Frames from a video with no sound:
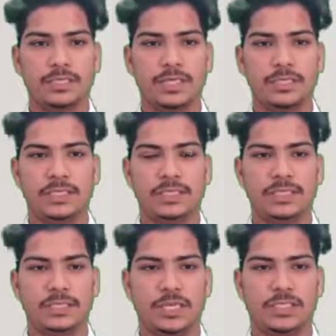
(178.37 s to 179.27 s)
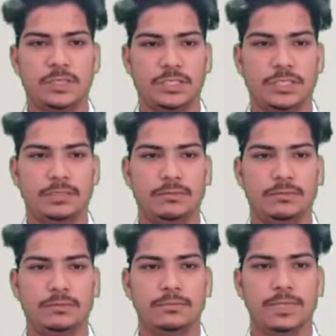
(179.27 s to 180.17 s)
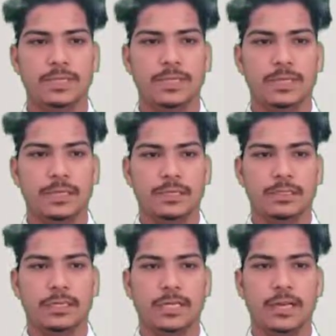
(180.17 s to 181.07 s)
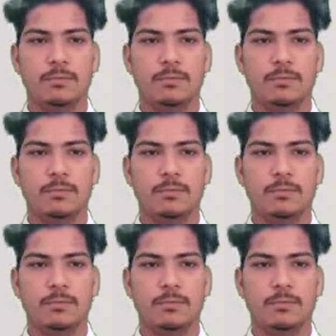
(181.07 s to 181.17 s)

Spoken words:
first is disease transmission. The